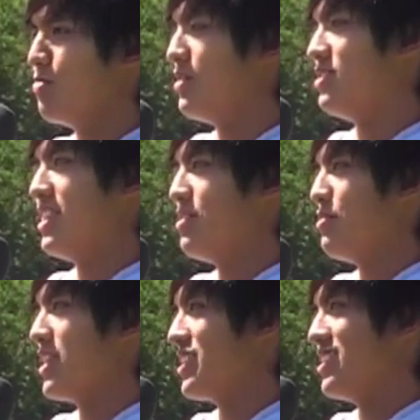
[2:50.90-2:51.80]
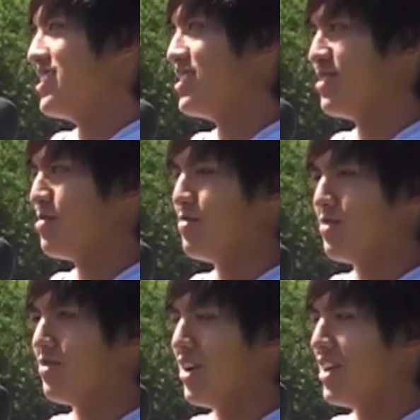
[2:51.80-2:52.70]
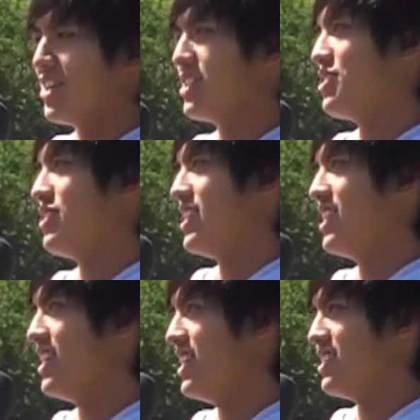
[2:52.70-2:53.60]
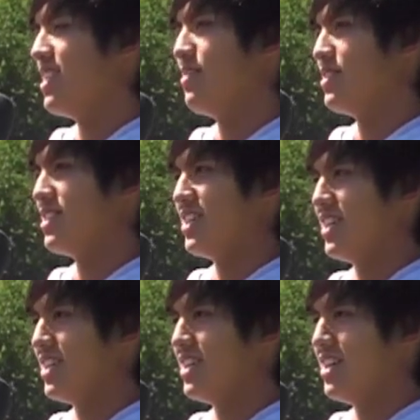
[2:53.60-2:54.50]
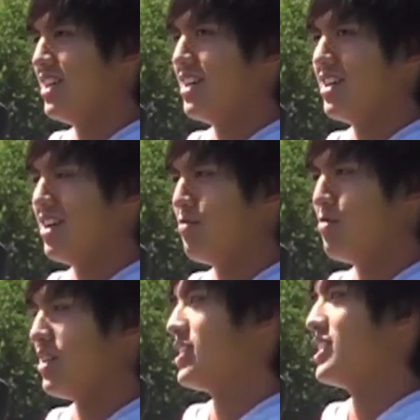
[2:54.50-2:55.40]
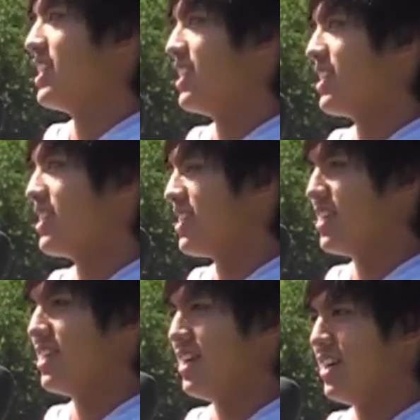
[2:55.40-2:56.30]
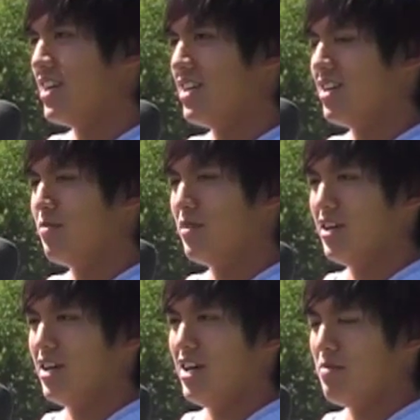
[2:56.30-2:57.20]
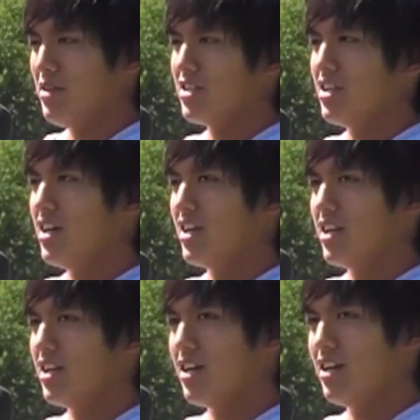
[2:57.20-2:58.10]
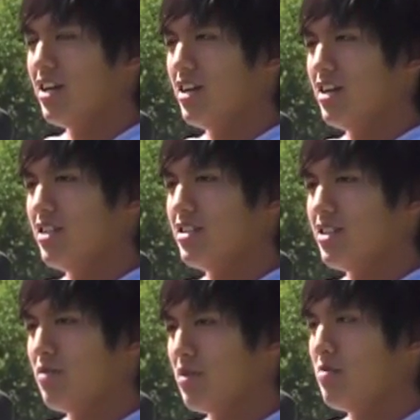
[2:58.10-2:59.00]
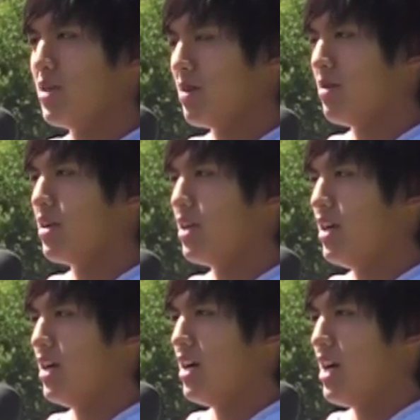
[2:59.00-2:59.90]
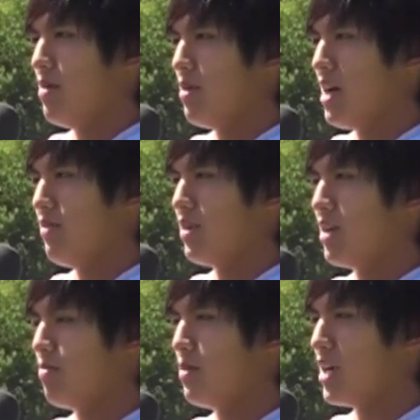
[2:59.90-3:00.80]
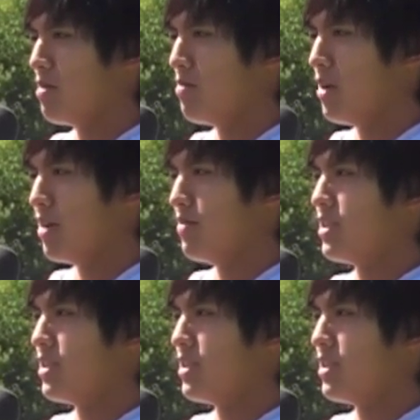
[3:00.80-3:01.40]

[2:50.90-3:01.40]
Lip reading: setting records, writing history. It's obviously pretty exciting. And means a lot. Definitely having it become a part of